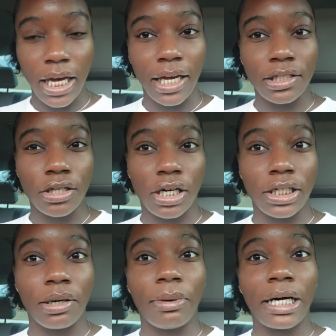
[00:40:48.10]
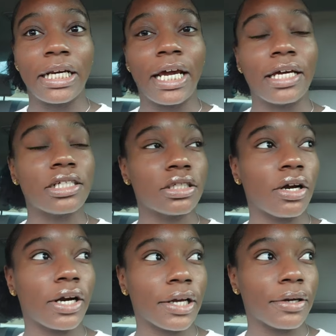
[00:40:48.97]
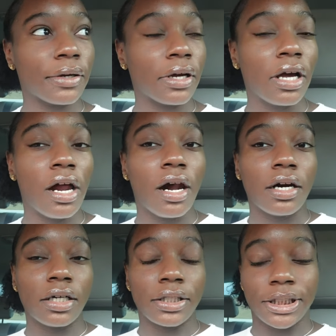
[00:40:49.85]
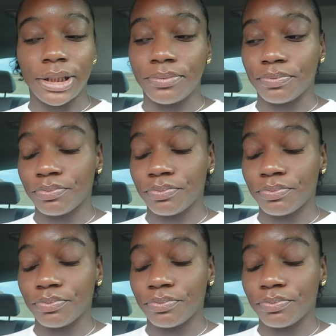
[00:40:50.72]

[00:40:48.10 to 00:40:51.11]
and start getting my day started. Um,